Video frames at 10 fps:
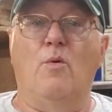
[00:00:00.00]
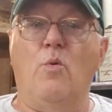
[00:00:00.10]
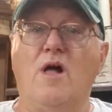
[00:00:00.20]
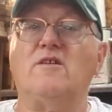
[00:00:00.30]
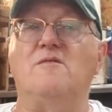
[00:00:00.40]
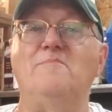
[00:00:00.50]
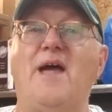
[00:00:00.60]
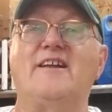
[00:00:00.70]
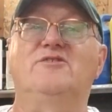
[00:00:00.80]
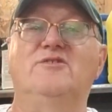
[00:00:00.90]
Welcome
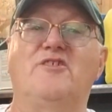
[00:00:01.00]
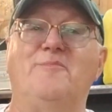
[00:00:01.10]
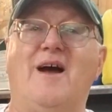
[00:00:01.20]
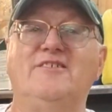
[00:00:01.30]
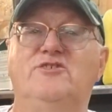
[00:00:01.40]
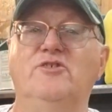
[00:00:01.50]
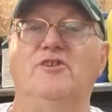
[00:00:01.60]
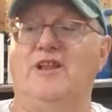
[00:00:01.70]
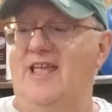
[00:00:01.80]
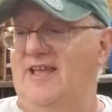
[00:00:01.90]
back to another My Two
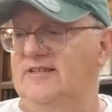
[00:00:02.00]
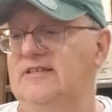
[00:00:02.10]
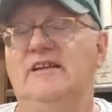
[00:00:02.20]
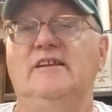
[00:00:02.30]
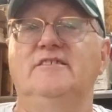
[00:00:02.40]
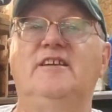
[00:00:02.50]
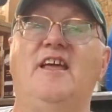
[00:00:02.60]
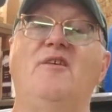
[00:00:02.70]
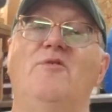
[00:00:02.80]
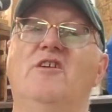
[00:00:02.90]
Good Hands.
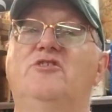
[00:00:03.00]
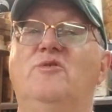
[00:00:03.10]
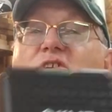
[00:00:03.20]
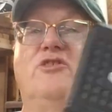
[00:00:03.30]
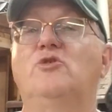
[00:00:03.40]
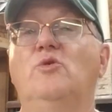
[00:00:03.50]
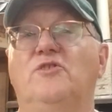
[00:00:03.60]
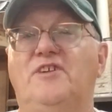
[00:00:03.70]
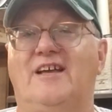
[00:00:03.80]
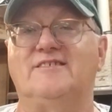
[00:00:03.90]
Today we are doing a
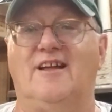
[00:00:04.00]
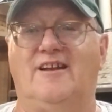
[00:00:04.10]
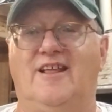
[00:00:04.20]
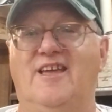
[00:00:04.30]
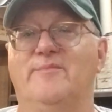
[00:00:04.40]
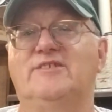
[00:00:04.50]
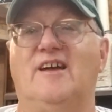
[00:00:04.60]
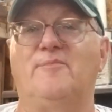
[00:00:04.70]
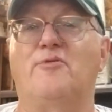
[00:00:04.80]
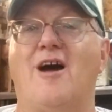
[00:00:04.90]
tool test on an
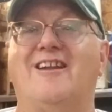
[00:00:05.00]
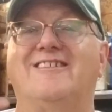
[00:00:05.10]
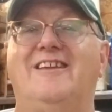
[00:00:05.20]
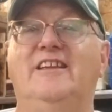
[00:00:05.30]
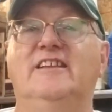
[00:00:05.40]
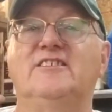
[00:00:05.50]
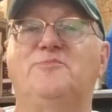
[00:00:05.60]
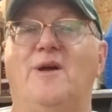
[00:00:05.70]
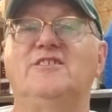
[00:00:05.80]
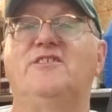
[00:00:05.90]
Amazon product,
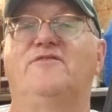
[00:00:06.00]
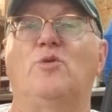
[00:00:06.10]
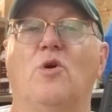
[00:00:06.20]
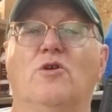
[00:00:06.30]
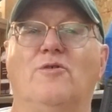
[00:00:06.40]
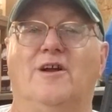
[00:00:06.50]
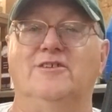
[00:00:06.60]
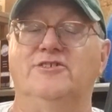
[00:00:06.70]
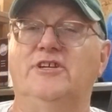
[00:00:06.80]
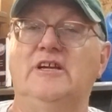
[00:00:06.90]
inexpensive torque
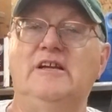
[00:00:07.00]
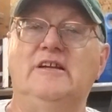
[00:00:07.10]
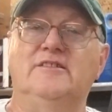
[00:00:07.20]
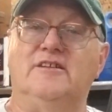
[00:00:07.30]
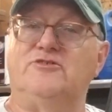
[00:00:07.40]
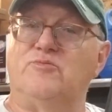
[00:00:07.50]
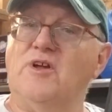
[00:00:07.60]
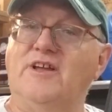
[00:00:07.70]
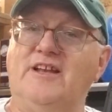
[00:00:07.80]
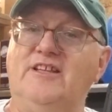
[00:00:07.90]
wrench. It's
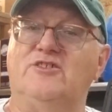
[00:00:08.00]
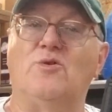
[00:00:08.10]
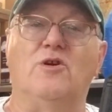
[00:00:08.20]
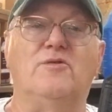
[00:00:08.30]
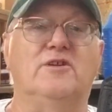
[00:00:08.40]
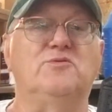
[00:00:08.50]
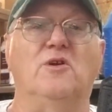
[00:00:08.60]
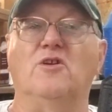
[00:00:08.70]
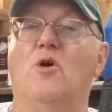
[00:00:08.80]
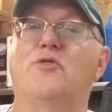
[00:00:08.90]
really a neat torque wrench.
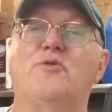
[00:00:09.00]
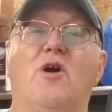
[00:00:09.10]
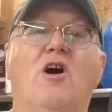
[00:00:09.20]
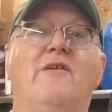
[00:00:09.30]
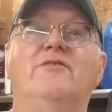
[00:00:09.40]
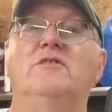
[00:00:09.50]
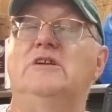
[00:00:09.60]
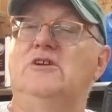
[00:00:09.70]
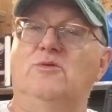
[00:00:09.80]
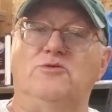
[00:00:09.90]
We're going to go through all of it.
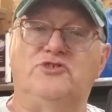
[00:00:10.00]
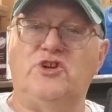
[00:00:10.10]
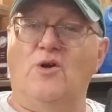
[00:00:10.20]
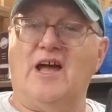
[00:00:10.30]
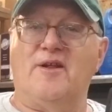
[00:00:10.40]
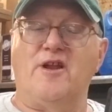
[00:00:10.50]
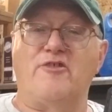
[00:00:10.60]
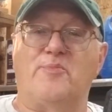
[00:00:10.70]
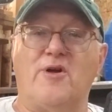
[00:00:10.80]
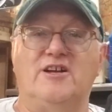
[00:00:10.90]
We'll show you on
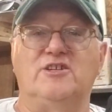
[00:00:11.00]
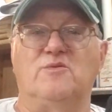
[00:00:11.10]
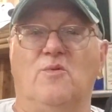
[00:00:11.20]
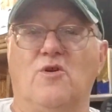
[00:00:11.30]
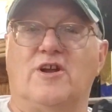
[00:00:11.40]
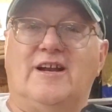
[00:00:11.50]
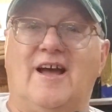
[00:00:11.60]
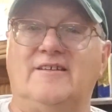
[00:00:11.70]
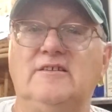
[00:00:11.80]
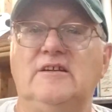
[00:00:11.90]
another project we're working
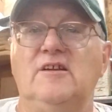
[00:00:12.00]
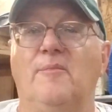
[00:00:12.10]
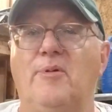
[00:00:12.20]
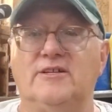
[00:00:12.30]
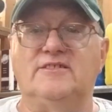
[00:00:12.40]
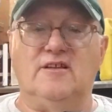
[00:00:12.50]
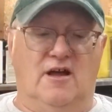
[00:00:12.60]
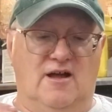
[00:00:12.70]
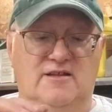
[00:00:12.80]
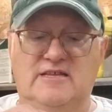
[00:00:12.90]
on. But
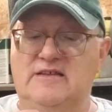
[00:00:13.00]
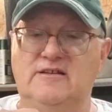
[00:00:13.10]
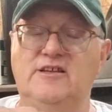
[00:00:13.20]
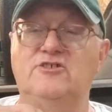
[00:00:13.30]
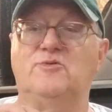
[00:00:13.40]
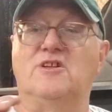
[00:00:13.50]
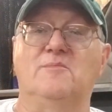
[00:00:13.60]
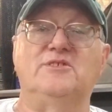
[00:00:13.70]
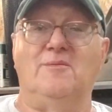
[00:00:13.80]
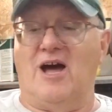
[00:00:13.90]
here's what
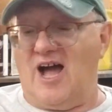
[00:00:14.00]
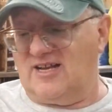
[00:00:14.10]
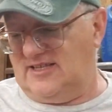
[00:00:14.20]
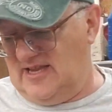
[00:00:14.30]
comes in the box.